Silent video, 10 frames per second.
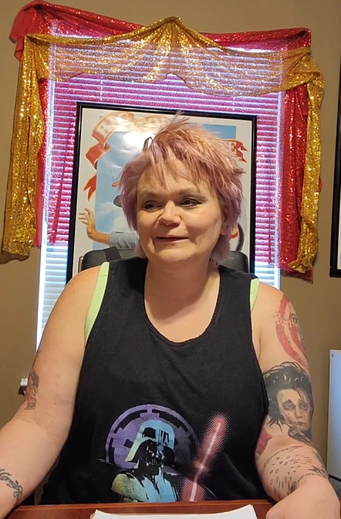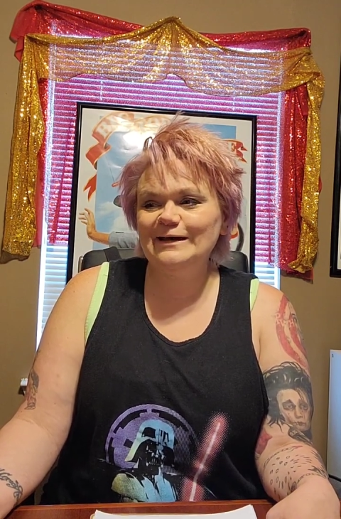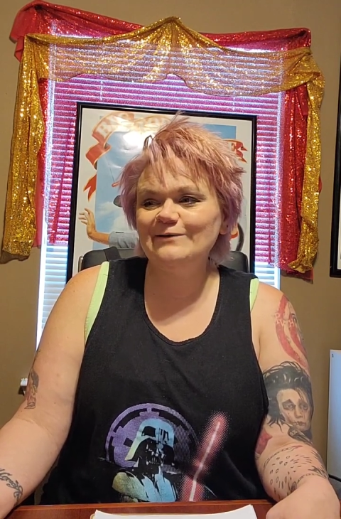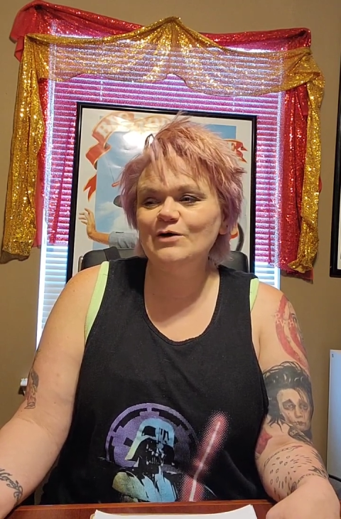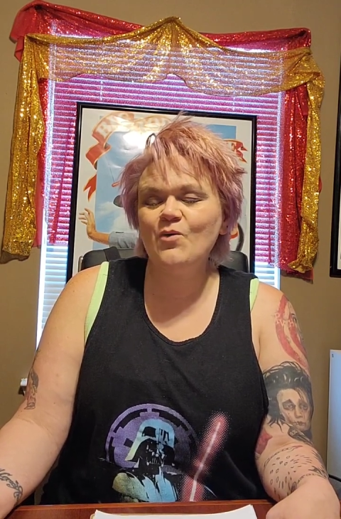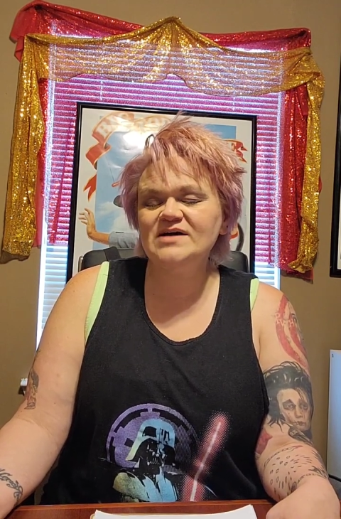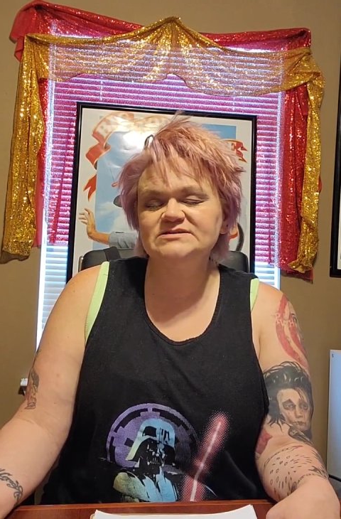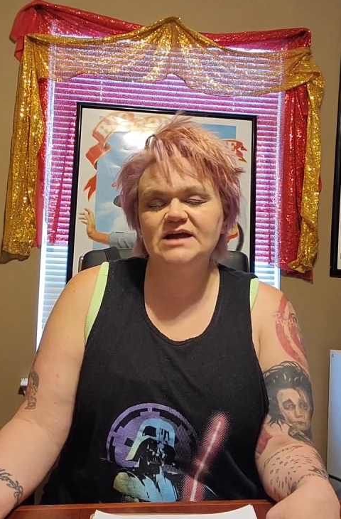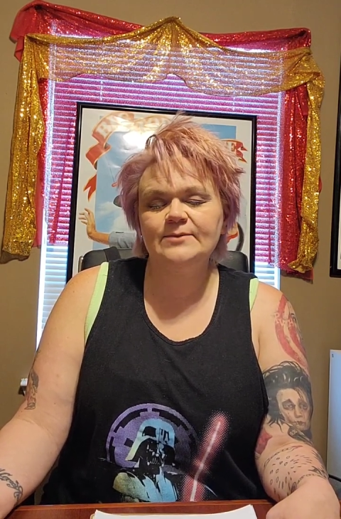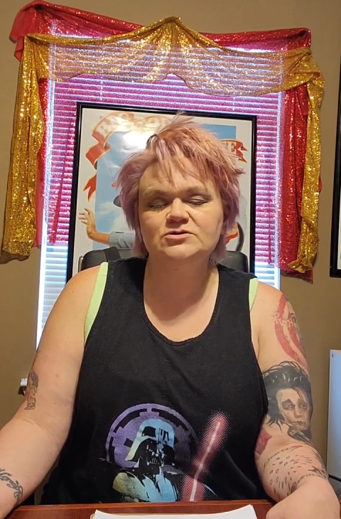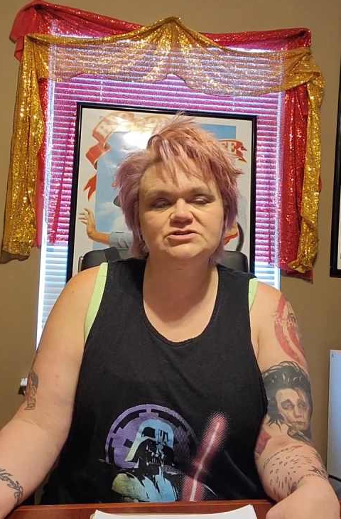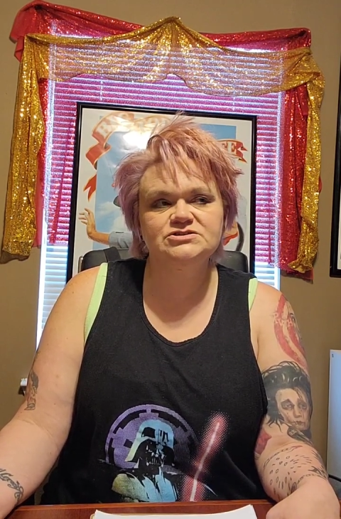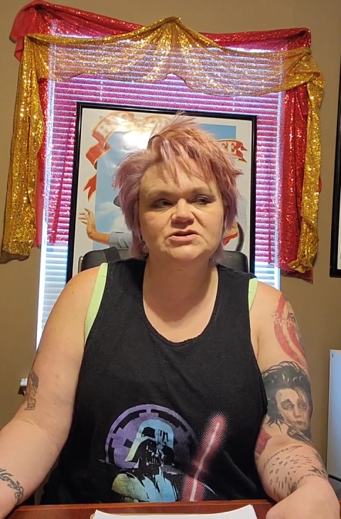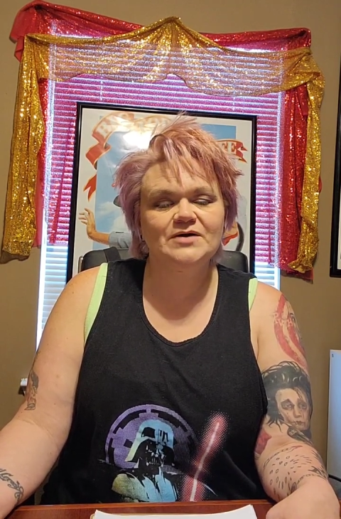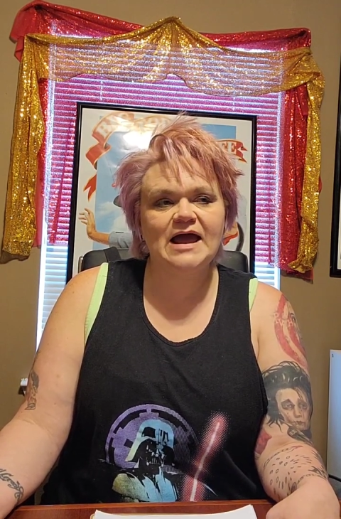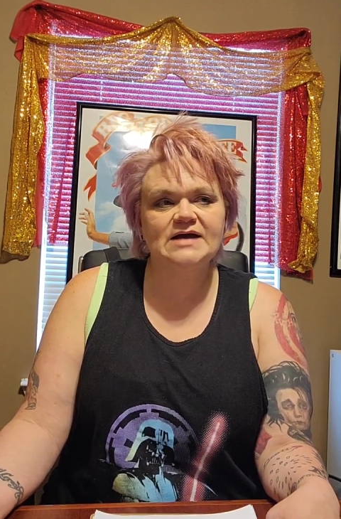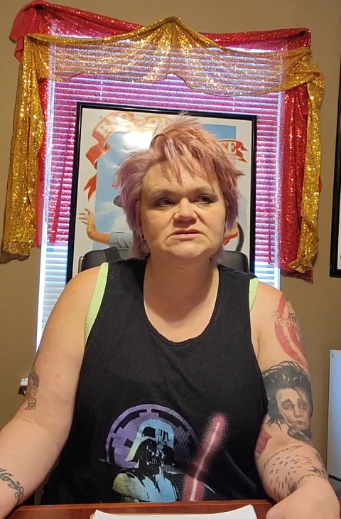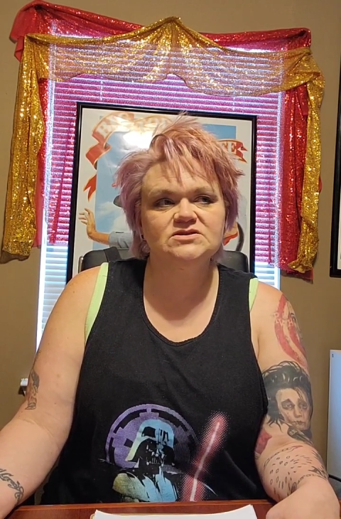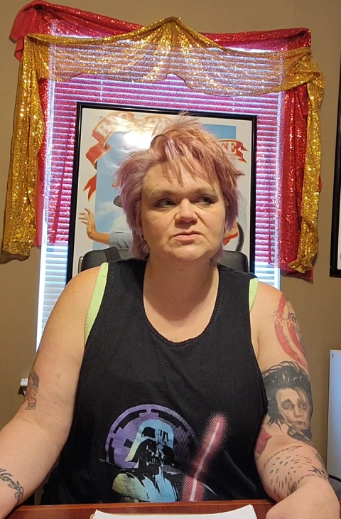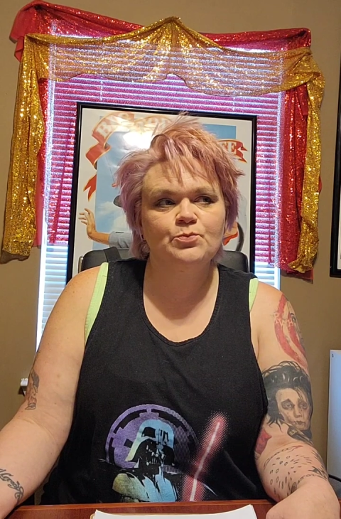don't know why scammers just don't
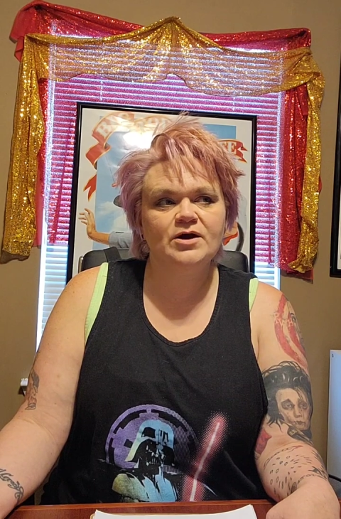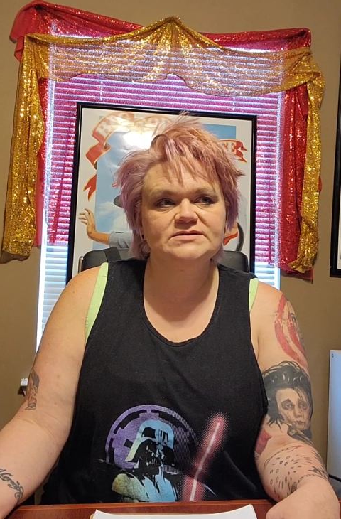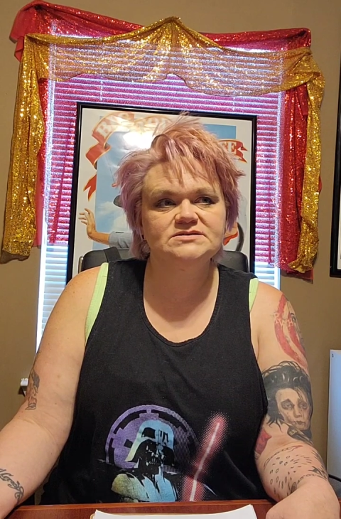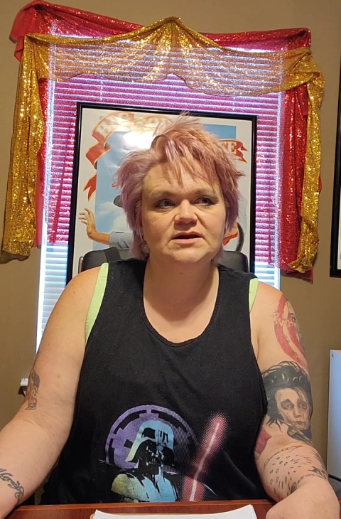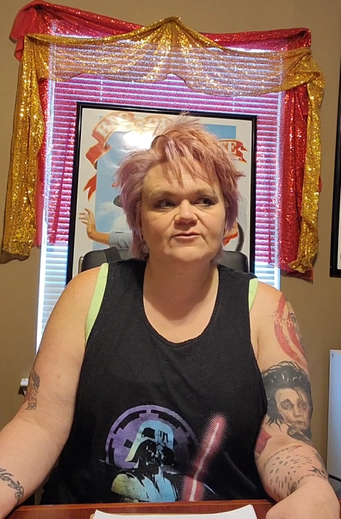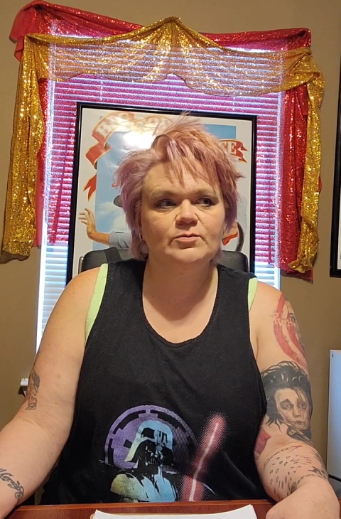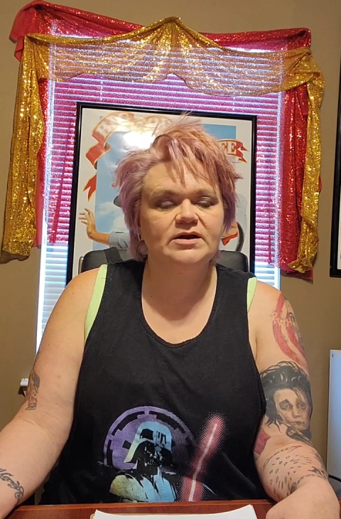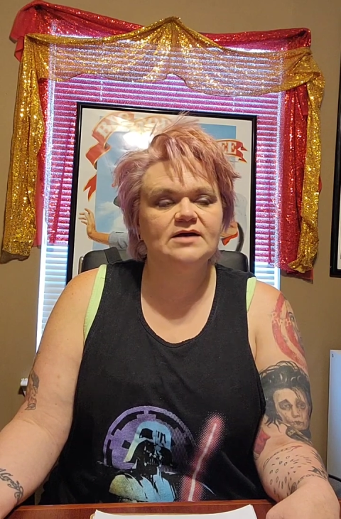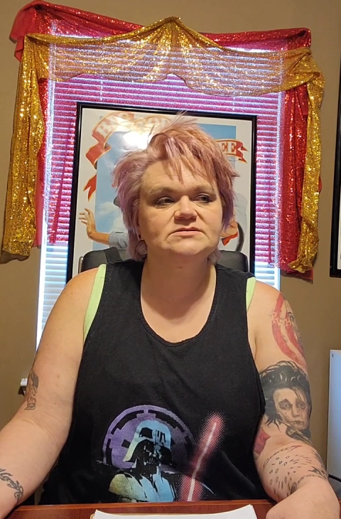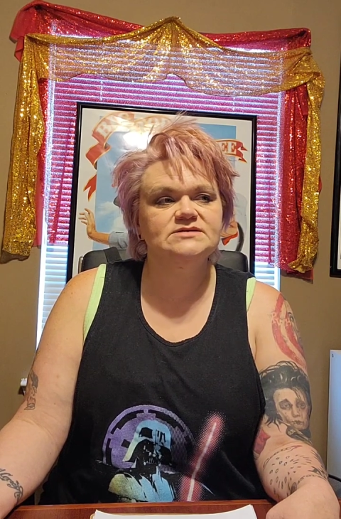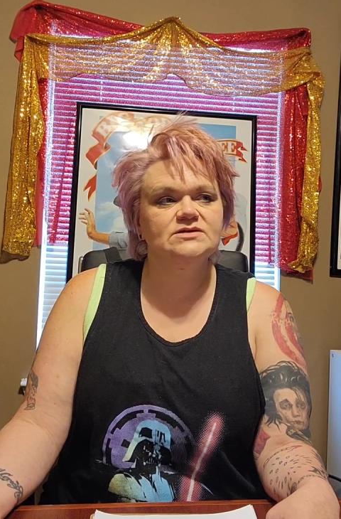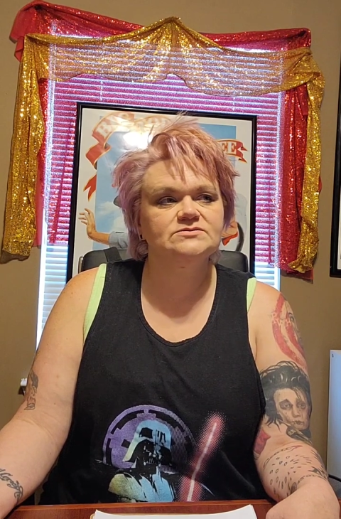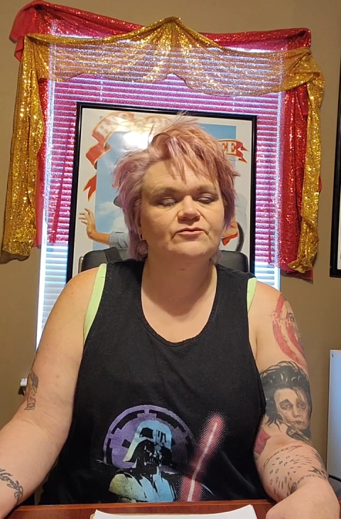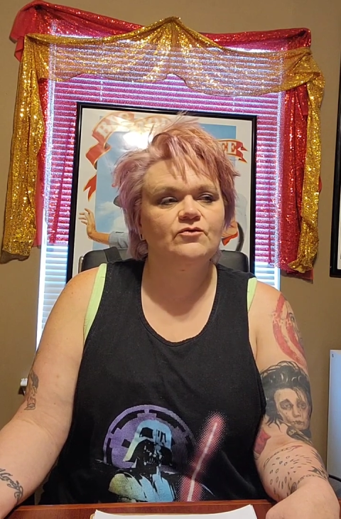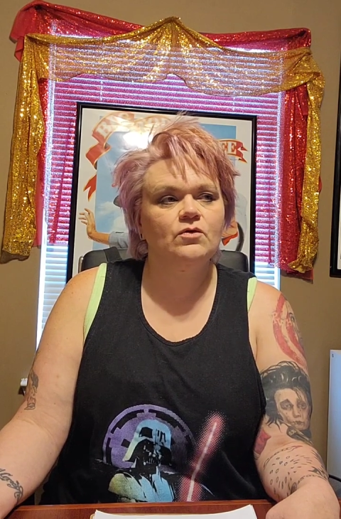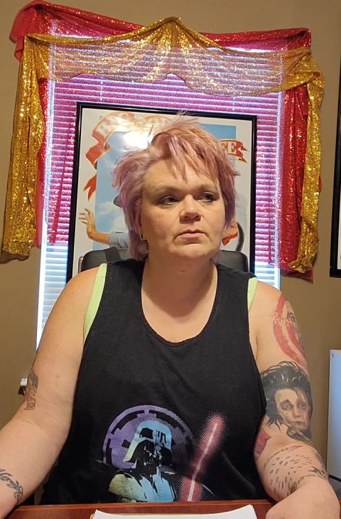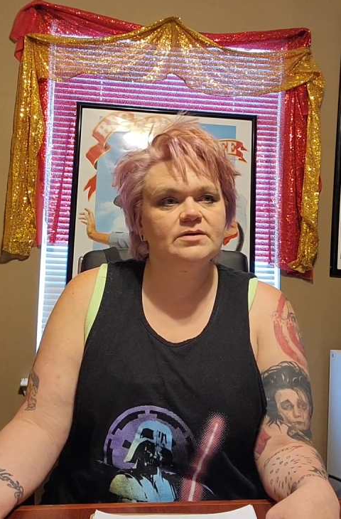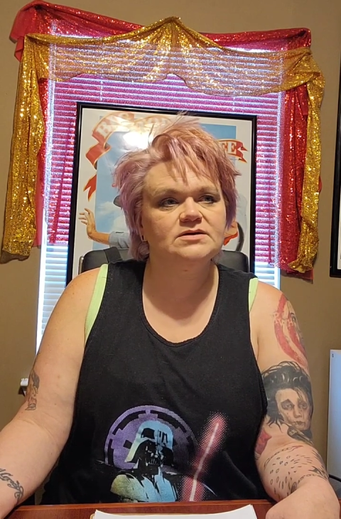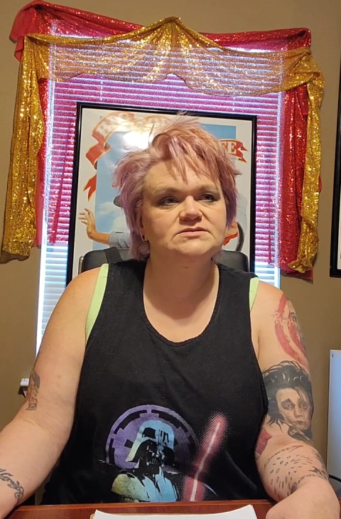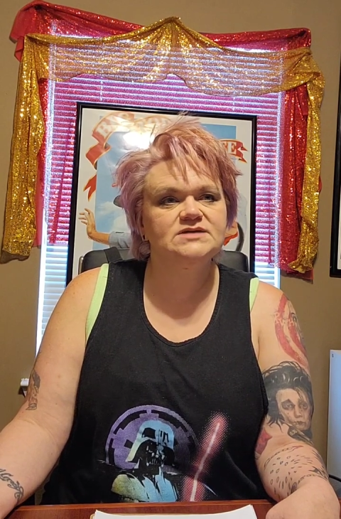ask the price that everybody else sells them for,
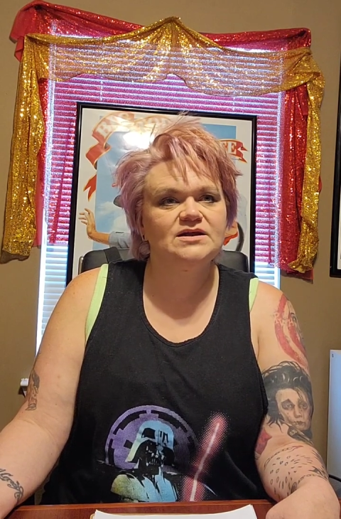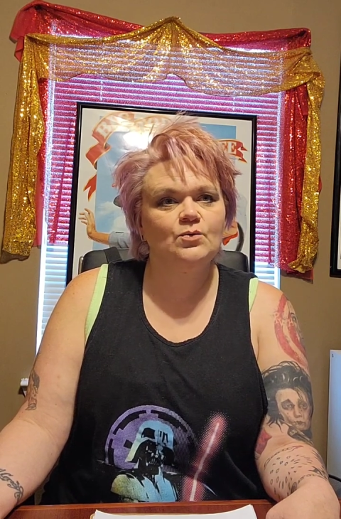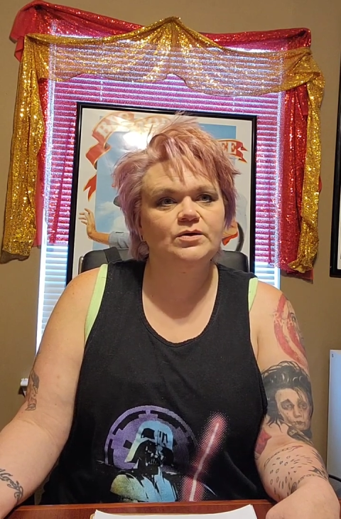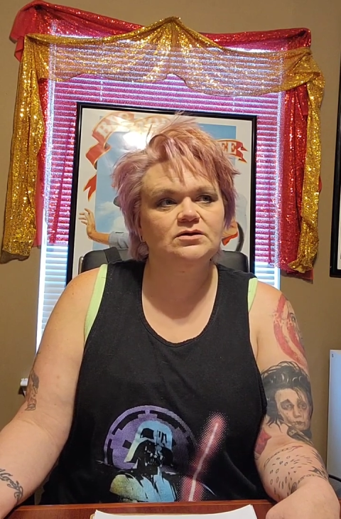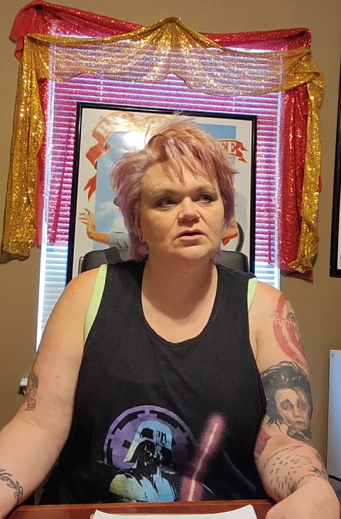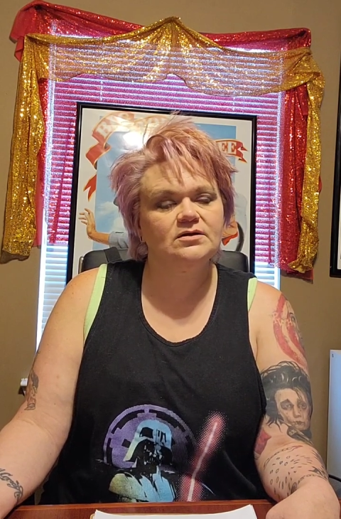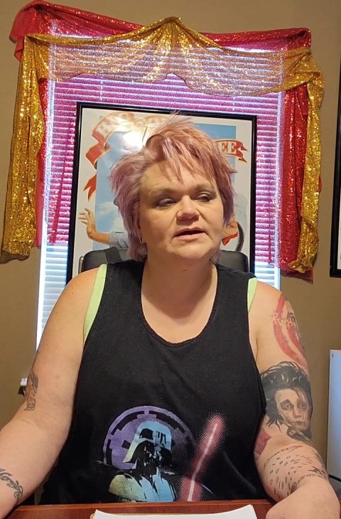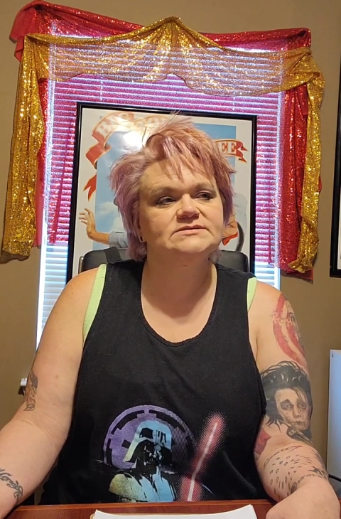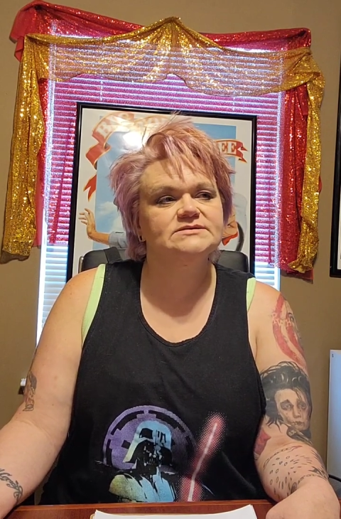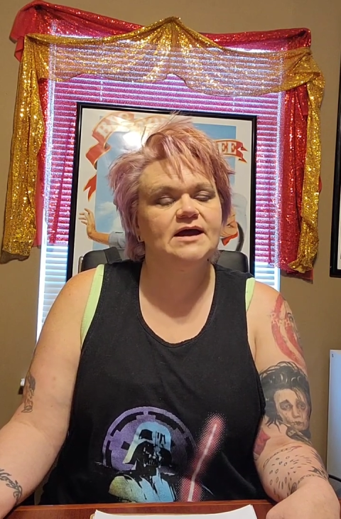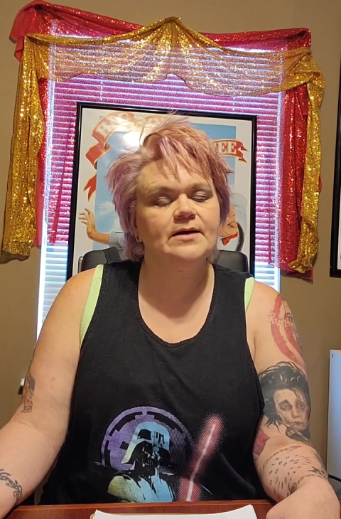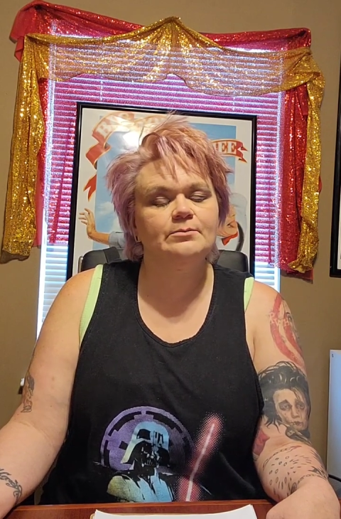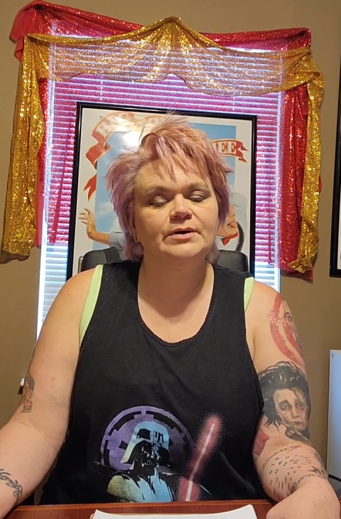because then it wouldn't look like a scam.